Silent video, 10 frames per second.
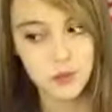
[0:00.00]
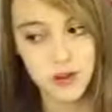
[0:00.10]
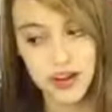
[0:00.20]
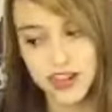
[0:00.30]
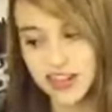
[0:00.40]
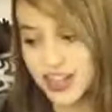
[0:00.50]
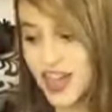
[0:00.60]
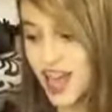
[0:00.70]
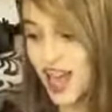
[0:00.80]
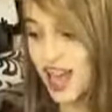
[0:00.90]

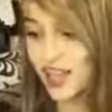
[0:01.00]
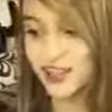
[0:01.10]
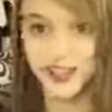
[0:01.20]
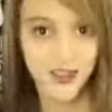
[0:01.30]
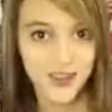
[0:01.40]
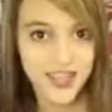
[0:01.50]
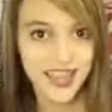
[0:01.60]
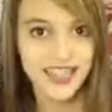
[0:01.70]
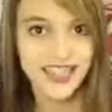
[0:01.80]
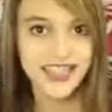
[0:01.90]
Swirl
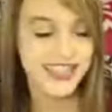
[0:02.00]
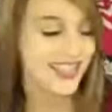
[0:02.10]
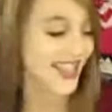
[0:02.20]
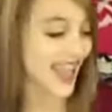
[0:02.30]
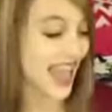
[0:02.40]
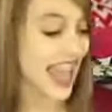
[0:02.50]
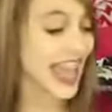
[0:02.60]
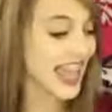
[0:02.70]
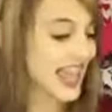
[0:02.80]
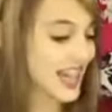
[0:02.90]
lotion,
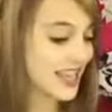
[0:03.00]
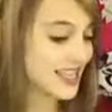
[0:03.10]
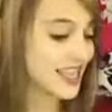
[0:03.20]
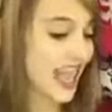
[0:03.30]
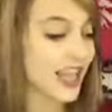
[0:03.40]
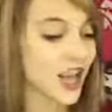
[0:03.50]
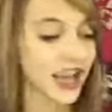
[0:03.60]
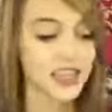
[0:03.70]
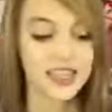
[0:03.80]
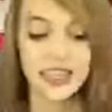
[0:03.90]
and I
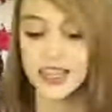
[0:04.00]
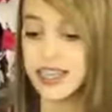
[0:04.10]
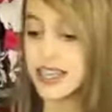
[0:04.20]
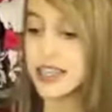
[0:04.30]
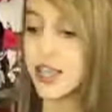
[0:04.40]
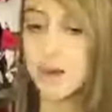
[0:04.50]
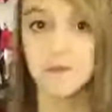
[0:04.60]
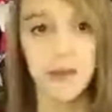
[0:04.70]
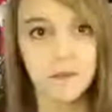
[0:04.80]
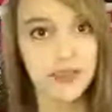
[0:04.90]
got
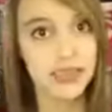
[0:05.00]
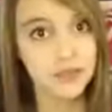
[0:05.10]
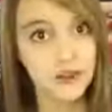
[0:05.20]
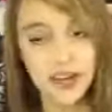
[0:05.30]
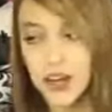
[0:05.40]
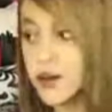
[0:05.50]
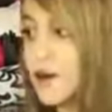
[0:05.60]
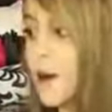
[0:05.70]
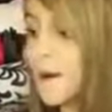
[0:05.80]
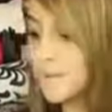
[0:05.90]
some Plum Lily Swirl
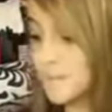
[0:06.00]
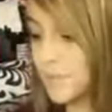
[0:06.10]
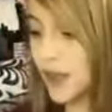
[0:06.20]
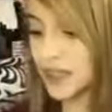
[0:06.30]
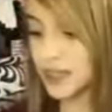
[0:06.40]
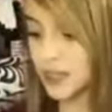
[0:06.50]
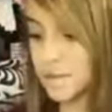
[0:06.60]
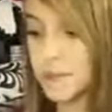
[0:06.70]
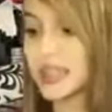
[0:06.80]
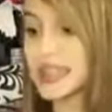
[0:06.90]
body
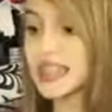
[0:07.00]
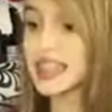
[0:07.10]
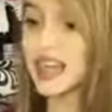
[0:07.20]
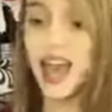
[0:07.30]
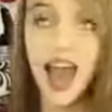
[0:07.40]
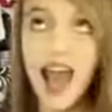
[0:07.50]
mist.